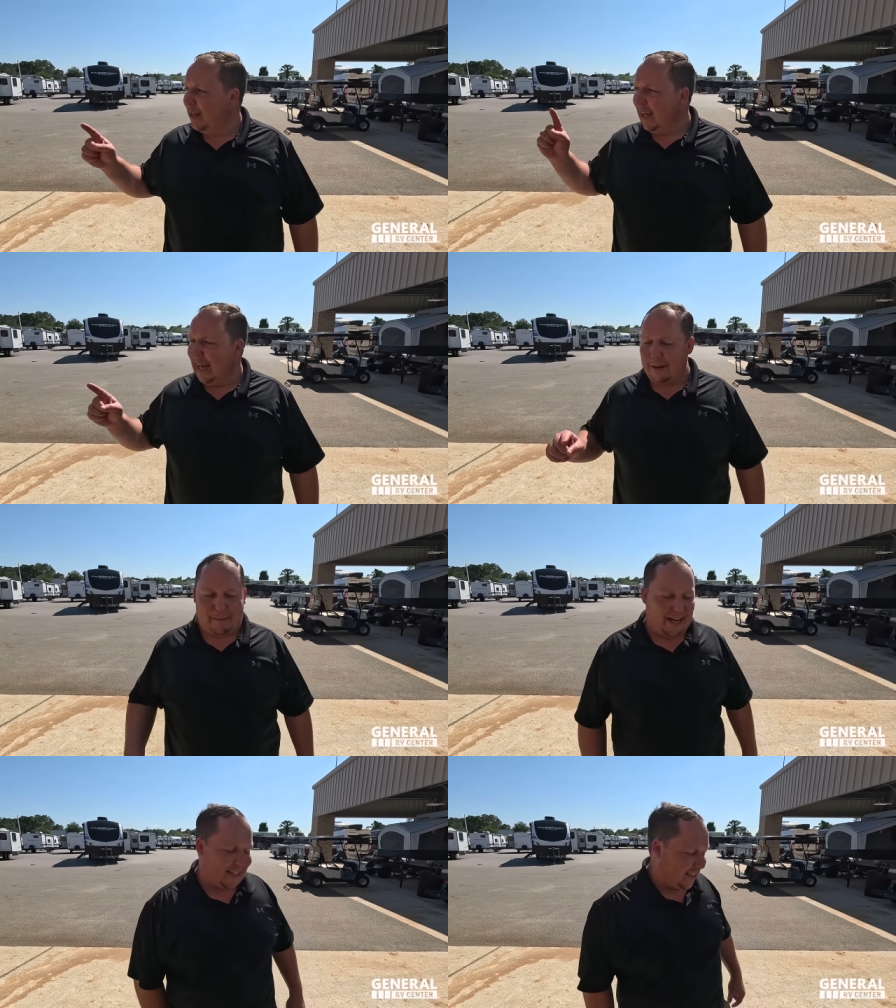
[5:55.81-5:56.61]
Yeah.
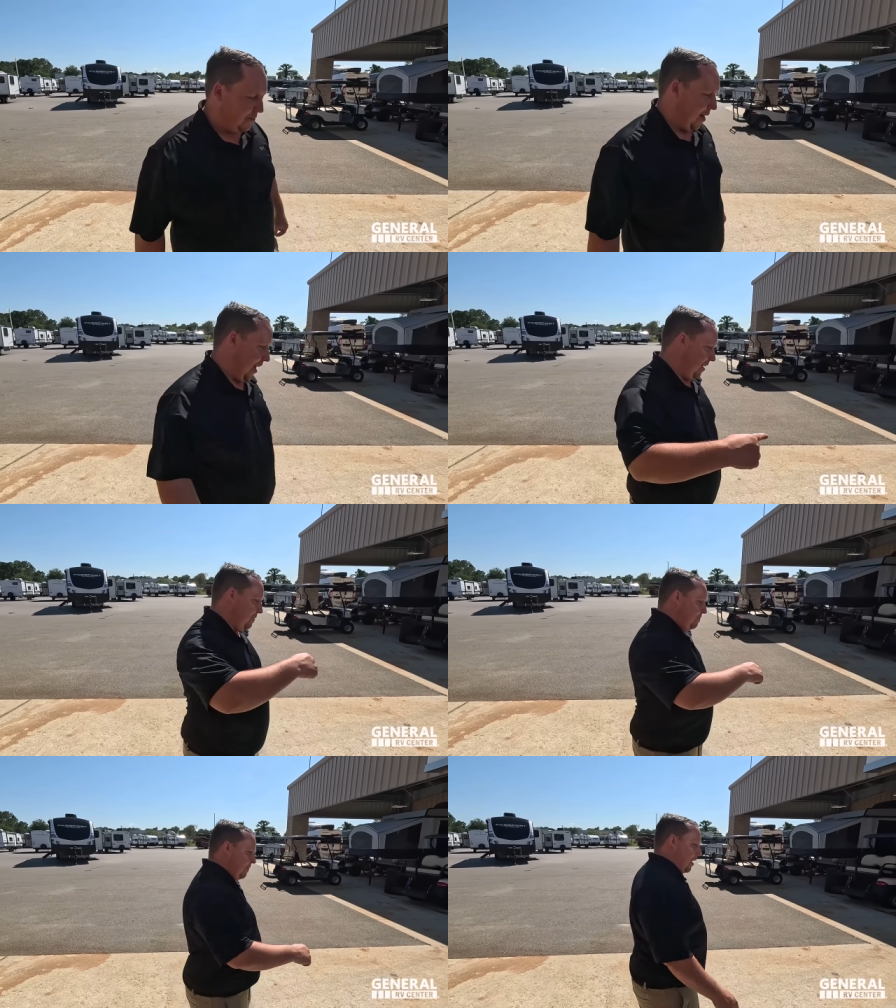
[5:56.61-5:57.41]
Mike is the
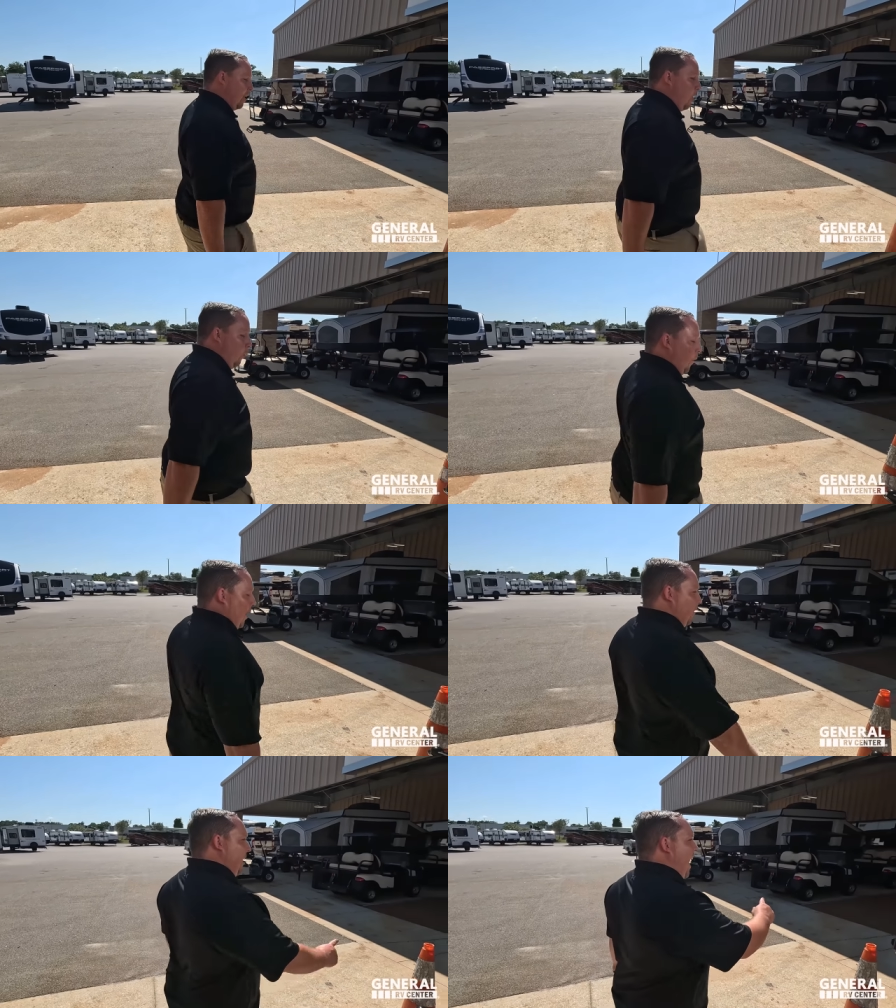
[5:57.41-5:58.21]
man.
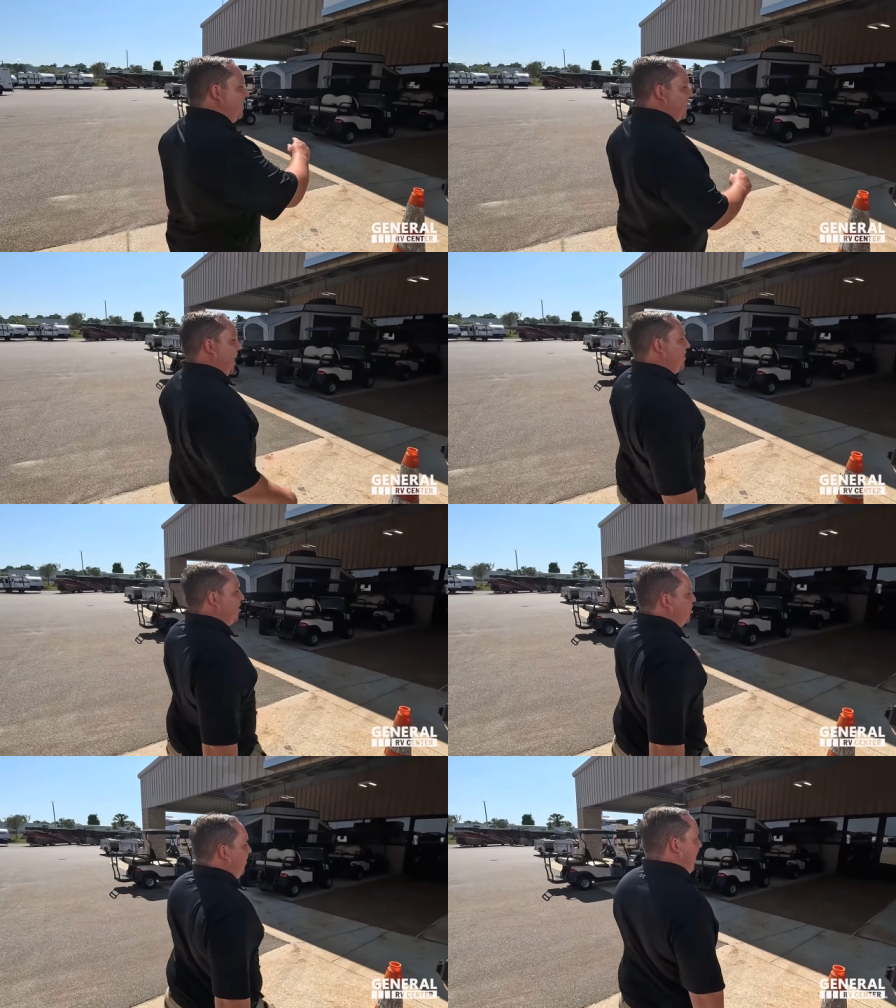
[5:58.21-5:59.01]
Well, the outside
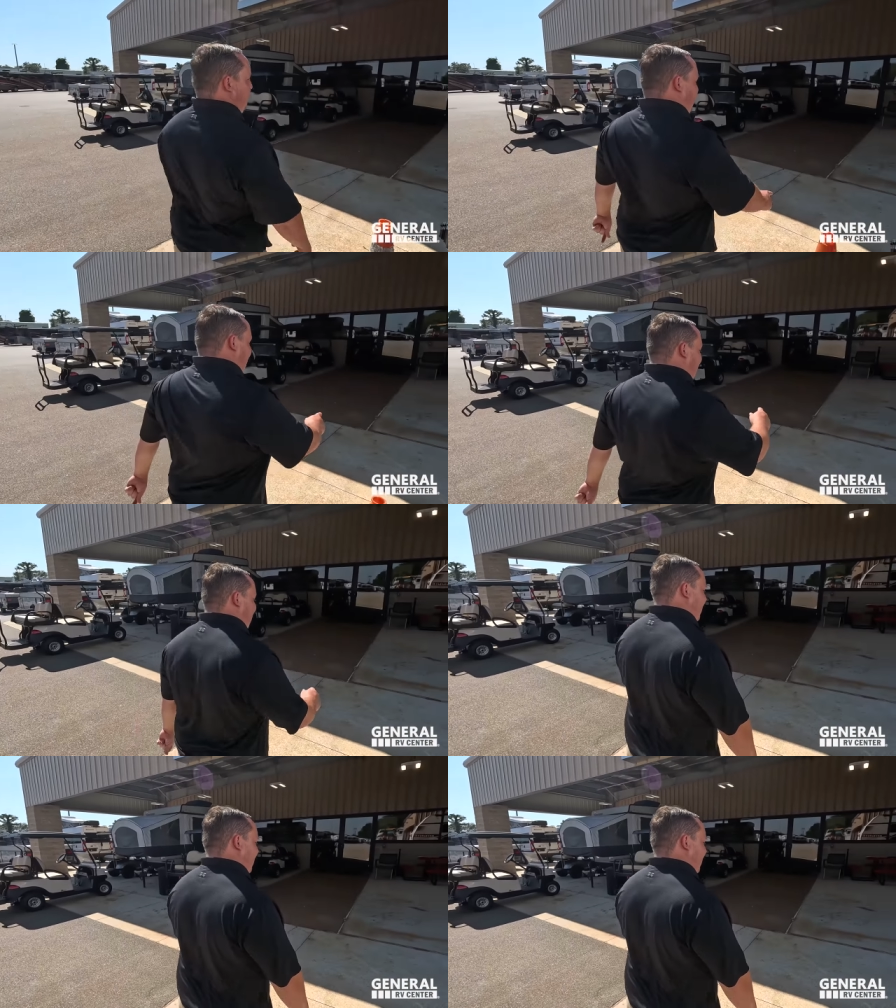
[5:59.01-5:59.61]
looks great, but the